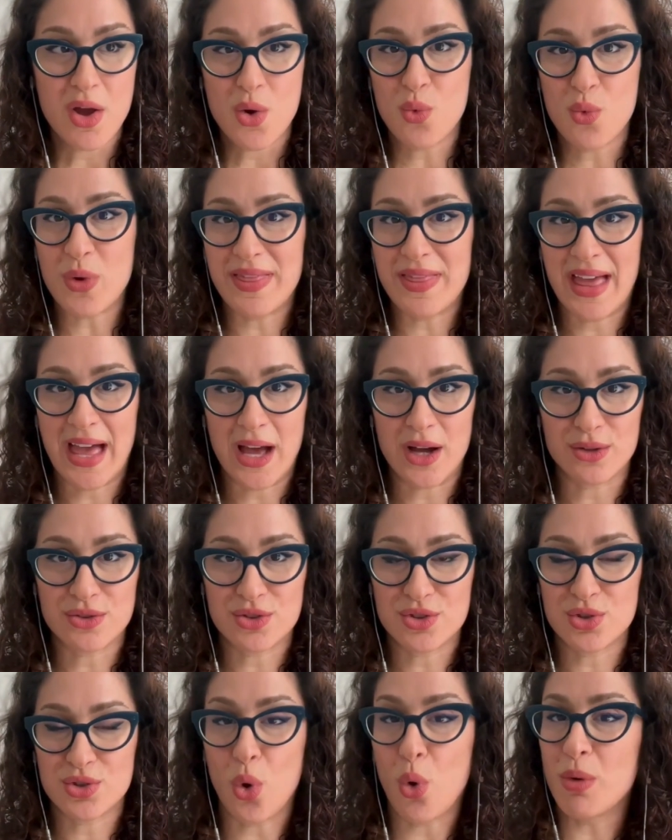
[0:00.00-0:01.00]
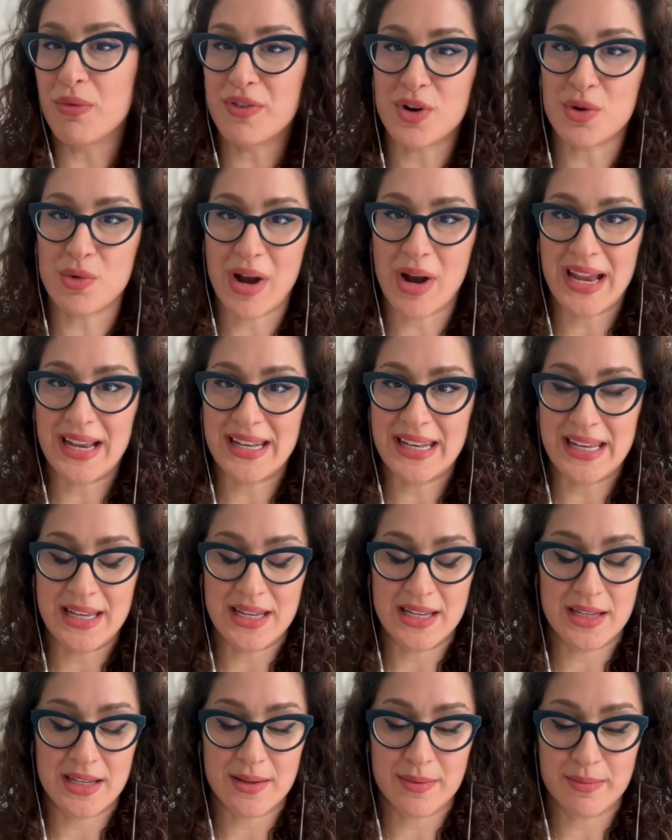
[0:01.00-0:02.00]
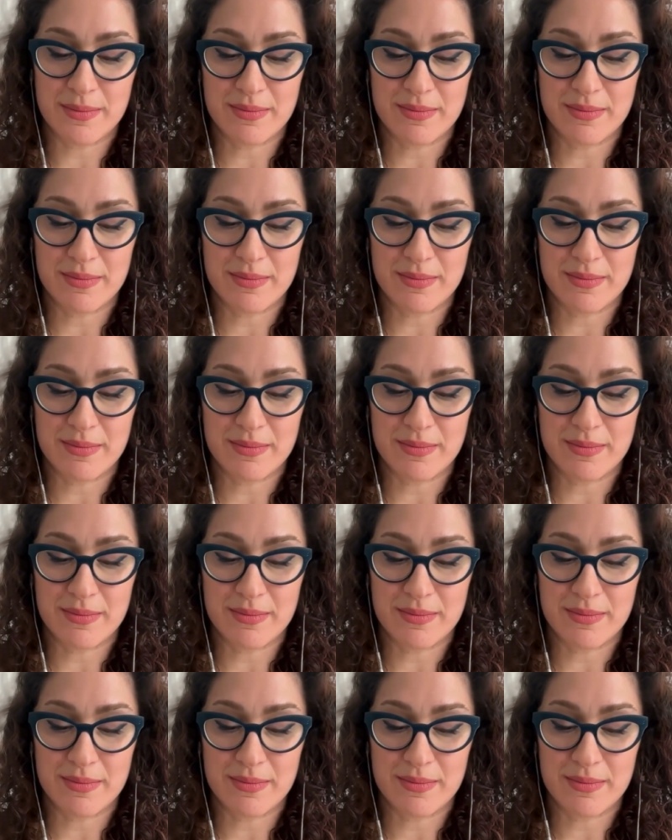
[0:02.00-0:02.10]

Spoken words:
without overriding